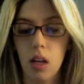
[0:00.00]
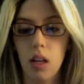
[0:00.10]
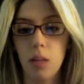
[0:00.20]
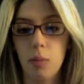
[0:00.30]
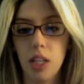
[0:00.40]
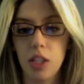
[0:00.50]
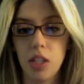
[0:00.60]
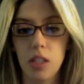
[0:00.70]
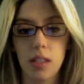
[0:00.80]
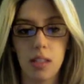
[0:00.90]
The
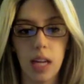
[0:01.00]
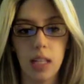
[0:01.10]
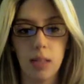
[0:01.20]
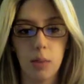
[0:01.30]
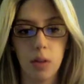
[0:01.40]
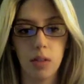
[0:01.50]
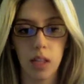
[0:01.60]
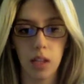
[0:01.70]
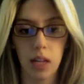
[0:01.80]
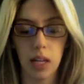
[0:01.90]
patient does not smoke
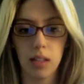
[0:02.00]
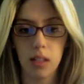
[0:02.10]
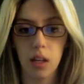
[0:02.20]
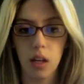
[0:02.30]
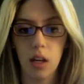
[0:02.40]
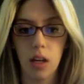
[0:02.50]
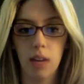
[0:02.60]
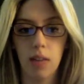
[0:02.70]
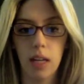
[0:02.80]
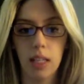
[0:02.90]
cigarettes or
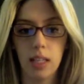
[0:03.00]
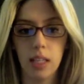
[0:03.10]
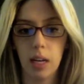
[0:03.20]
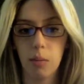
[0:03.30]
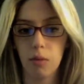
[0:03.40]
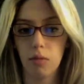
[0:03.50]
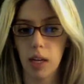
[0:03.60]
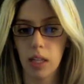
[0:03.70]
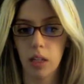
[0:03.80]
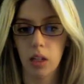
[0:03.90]
have any type of
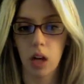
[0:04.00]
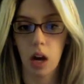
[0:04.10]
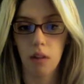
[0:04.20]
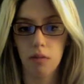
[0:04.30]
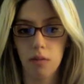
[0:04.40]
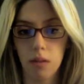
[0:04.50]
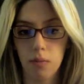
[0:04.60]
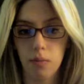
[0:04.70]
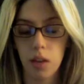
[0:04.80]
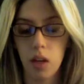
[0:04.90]
regular cough.
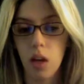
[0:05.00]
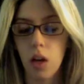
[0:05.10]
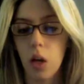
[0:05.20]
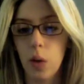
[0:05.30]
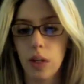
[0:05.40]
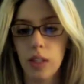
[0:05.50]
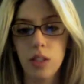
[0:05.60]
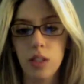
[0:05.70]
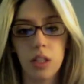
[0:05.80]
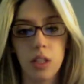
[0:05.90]
According
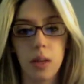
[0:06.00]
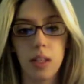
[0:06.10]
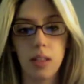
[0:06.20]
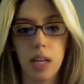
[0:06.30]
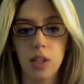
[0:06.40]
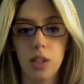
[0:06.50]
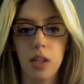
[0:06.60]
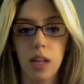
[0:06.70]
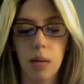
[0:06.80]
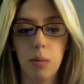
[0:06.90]
to the U.S. National
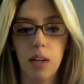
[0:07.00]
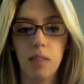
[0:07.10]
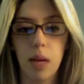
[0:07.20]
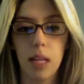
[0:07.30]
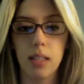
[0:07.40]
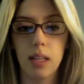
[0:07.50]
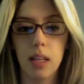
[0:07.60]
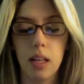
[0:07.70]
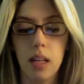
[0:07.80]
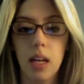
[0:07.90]
Library of
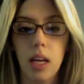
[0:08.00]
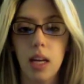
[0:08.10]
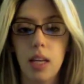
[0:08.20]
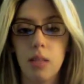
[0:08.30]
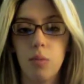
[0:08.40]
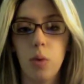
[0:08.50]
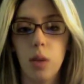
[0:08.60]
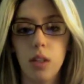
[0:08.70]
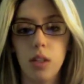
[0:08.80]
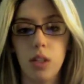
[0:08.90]
Medicine, it is
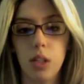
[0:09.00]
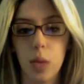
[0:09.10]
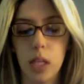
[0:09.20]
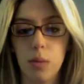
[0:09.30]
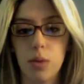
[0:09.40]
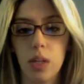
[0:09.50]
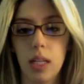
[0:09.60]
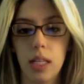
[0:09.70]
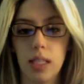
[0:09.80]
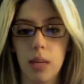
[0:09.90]
important to do respiratory
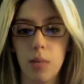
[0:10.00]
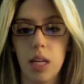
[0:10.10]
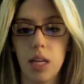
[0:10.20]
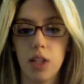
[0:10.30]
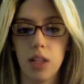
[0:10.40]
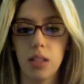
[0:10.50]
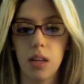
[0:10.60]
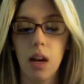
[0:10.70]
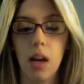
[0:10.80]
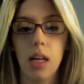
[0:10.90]
examinations,
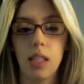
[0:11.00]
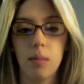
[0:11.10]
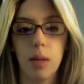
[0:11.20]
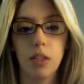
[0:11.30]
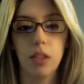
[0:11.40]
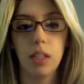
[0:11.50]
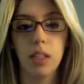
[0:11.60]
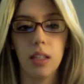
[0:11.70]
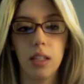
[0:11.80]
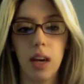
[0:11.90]
especially
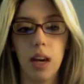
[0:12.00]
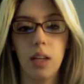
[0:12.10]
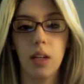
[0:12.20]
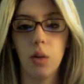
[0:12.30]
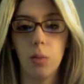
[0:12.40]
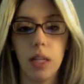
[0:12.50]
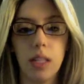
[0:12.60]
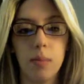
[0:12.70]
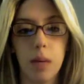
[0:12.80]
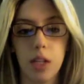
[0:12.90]
on
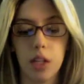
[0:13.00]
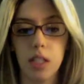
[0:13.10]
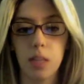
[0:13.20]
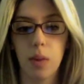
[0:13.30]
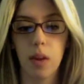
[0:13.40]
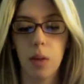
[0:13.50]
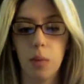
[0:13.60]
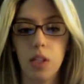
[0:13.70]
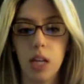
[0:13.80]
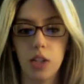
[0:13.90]
obese patients with
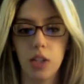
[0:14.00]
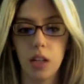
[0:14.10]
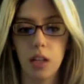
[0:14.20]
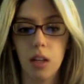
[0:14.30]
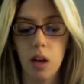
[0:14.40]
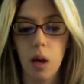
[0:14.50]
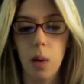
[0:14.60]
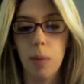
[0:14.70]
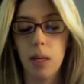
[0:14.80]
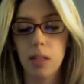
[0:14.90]
hypertension,
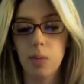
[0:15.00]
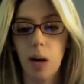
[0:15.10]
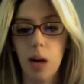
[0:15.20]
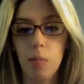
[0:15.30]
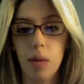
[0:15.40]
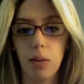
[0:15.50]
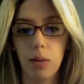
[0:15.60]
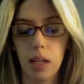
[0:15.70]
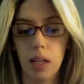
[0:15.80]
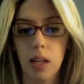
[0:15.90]
because while
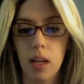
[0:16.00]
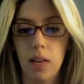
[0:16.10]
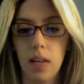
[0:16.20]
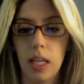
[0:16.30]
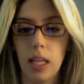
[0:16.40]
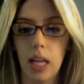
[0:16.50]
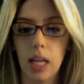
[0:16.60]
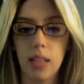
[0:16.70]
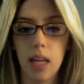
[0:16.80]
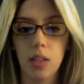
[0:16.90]
bedridden, they get
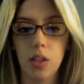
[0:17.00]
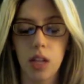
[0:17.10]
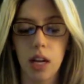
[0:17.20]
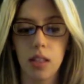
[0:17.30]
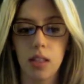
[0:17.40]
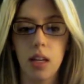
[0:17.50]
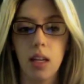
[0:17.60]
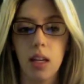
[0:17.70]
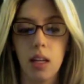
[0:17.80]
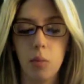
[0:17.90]
less exercise,
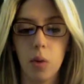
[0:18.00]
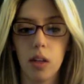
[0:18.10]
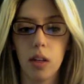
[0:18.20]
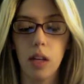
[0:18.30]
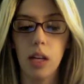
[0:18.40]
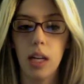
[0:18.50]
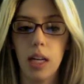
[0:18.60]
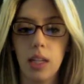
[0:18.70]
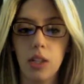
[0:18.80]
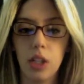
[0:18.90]
eat more, and
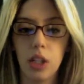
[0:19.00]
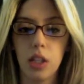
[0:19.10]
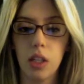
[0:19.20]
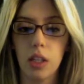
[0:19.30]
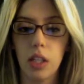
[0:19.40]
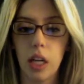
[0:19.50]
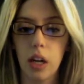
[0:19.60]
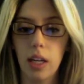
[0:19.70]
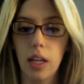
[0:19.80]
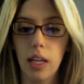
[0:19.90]
in turn, their
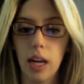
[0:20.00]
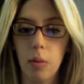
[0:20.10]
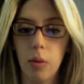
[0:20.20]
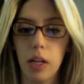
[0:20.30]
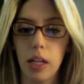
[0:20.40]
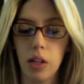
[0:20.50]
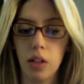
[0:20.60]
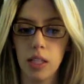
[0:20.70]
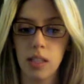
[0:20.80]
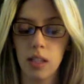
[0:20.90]
cardiac output
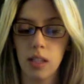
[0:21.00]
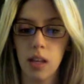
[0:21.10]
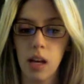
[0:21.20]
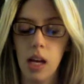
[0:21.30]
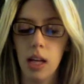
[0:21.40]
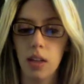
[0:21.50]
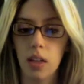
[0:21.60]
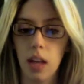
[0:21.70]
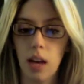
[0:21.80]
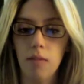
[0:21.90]
increases and their
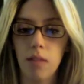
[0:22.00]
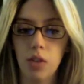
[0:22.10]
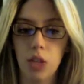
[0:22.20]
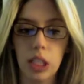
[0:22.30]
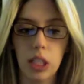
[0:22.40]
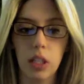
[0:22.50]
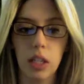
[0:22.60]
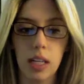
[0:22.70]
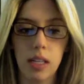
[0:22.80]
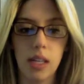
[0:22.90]
left ventricular
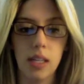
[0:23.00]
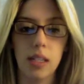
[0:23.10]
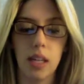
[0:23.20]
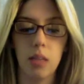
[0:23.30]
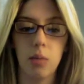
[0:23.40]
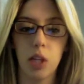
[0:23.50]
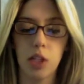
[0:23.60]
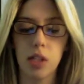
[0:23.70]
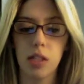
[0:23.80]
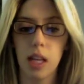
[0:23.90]
end diastolic
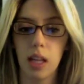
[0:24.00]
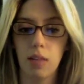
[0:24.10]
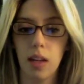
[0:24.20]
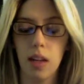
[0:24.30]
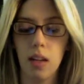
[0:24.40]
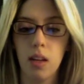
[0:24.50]
pressure is elevated.